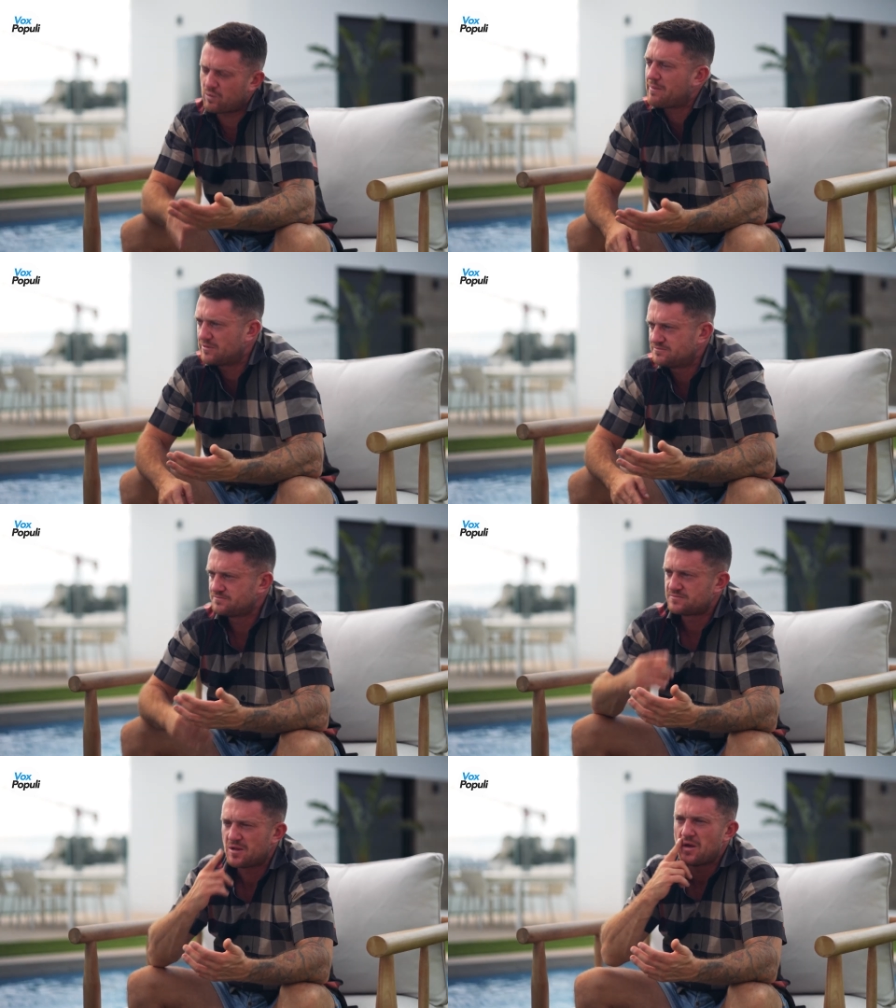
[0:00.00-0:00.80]
a weapon
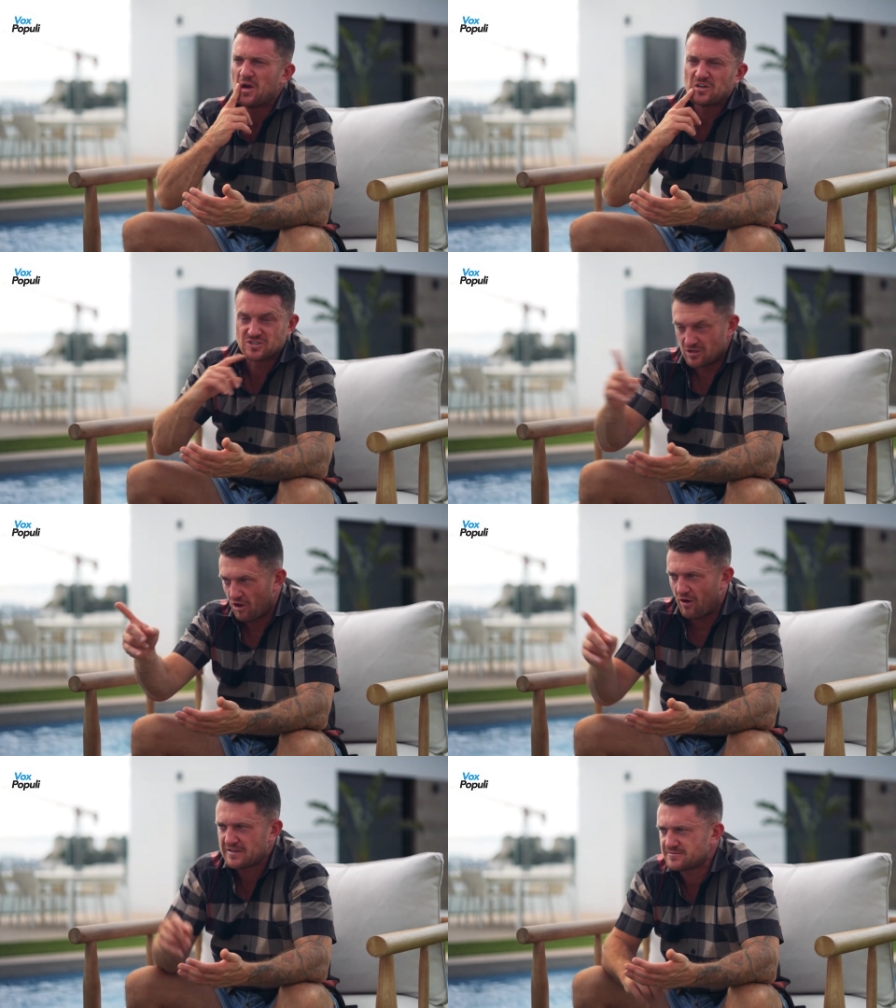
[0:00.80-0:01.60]
to
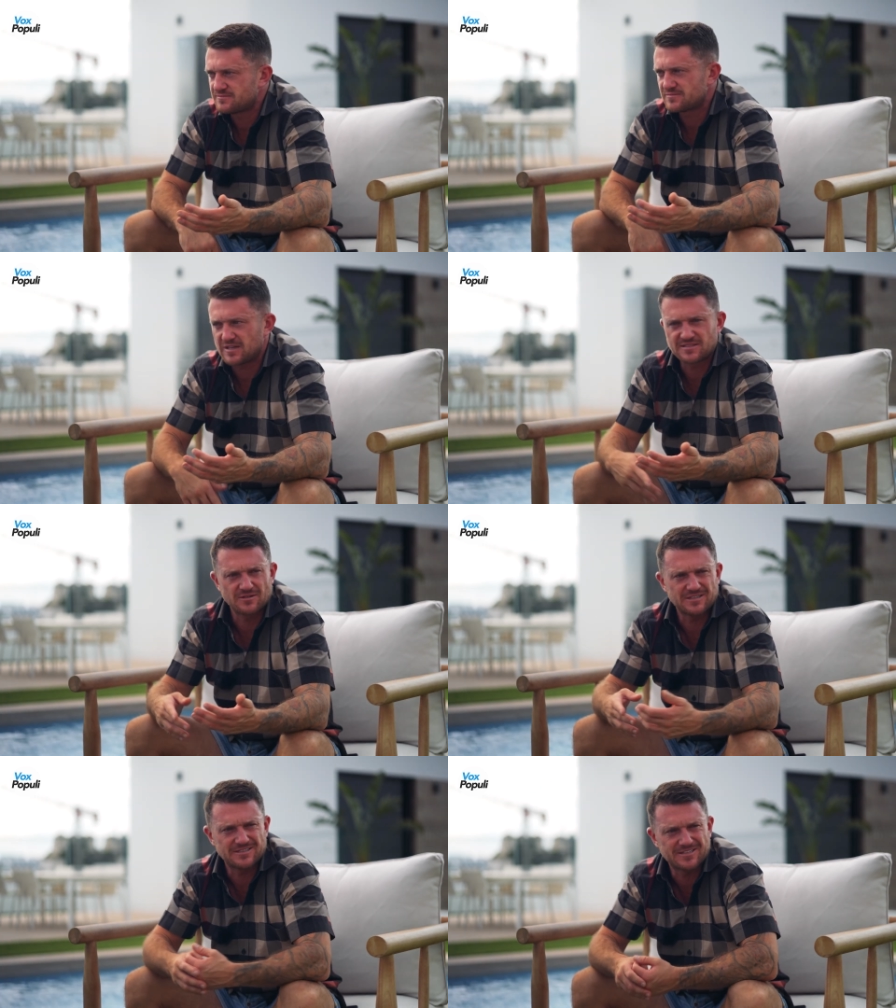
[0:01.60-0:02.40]
lie. They
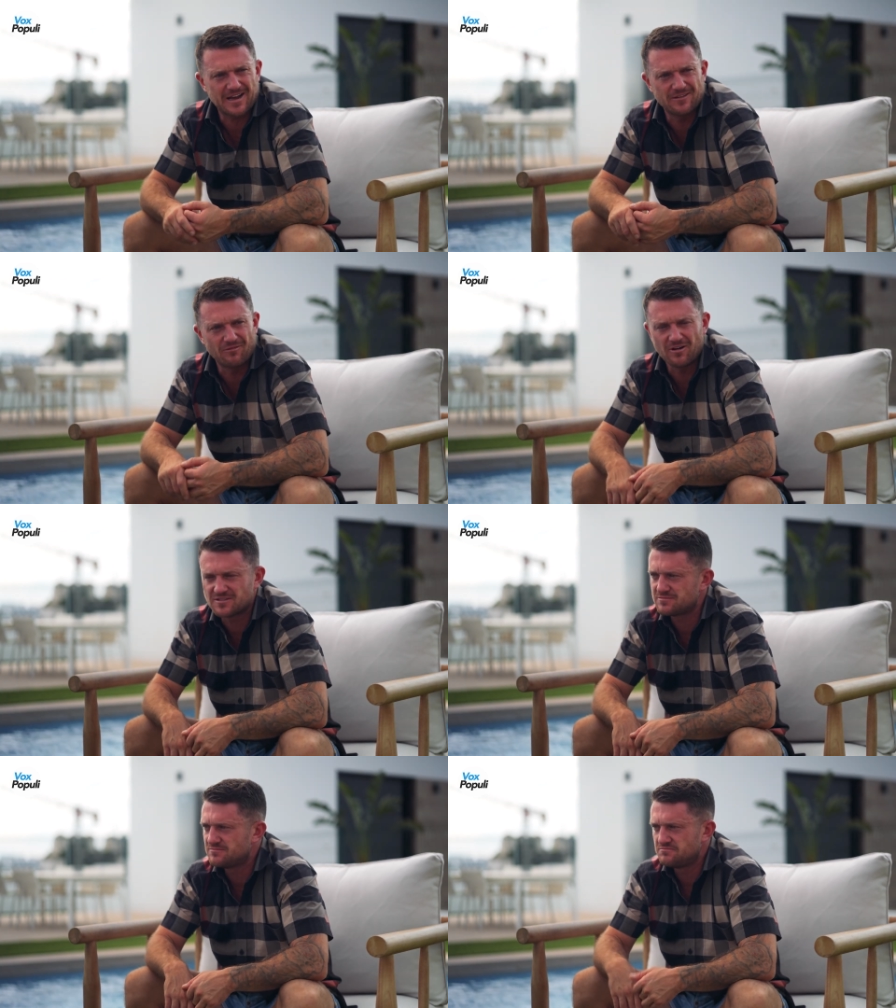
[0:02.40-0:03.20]
say I was instigating the
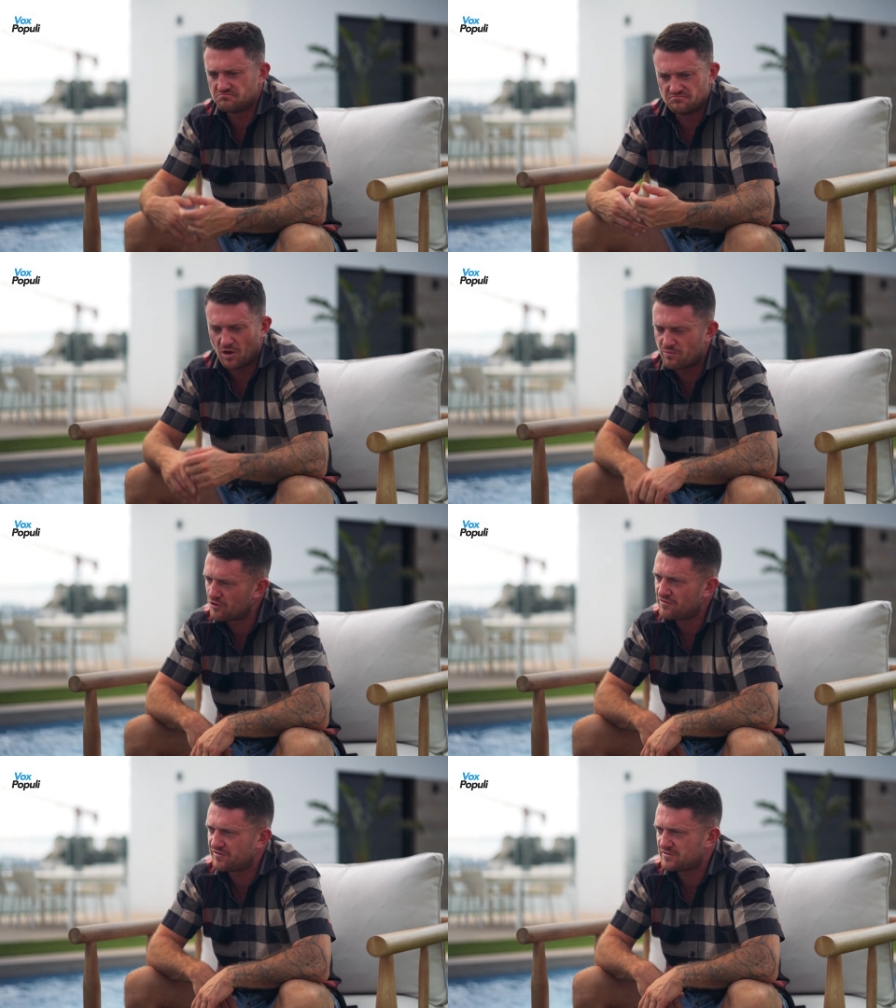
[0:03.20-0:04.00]
riots. No
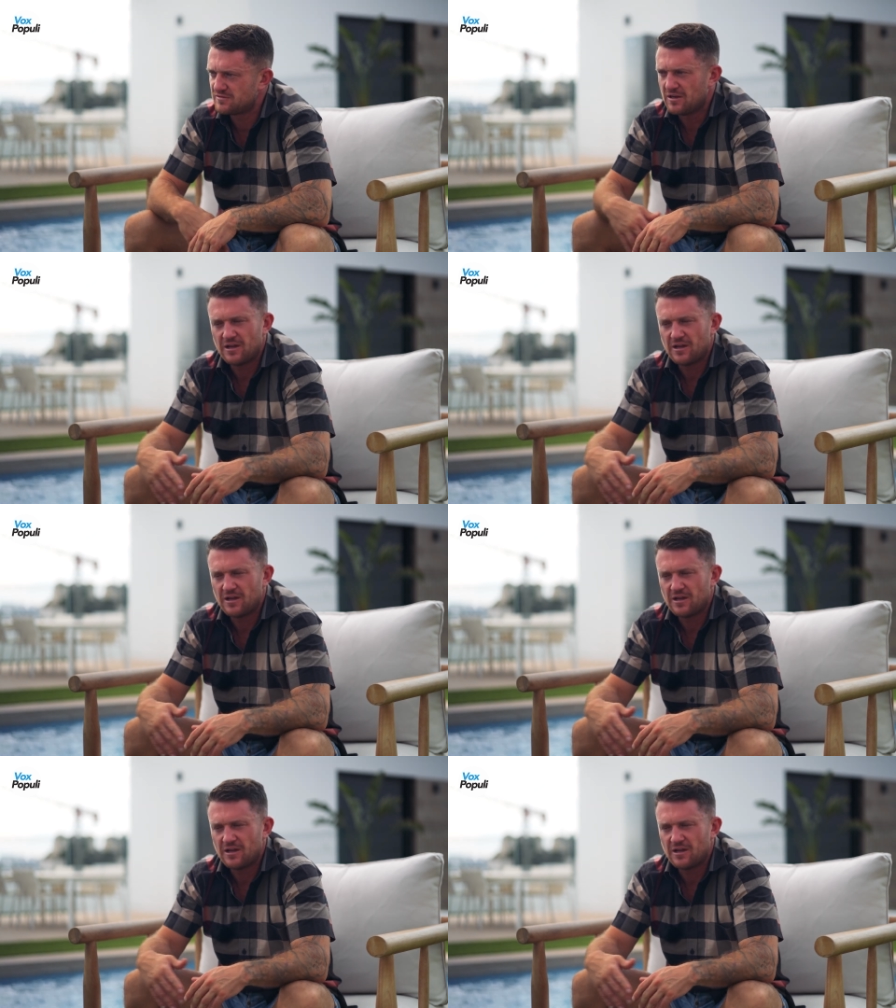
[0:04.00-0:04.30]
proof.